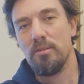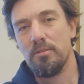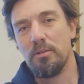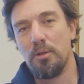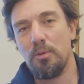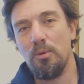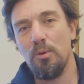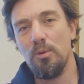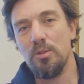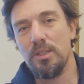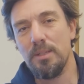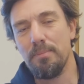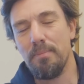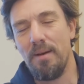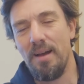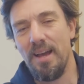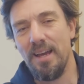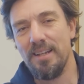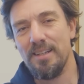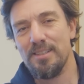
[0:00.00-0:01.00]
Cruising
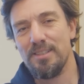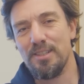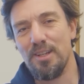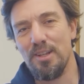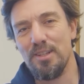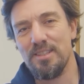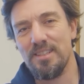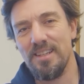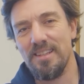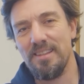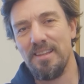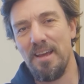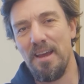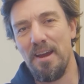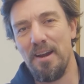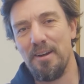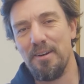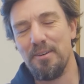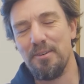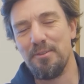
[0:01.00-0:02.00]
by in the sunset
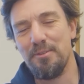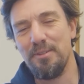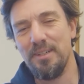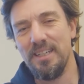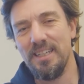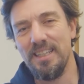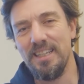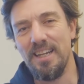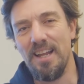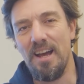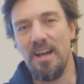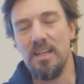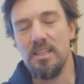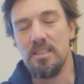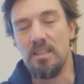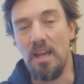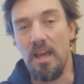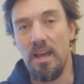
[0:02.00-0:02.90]
there, really nice.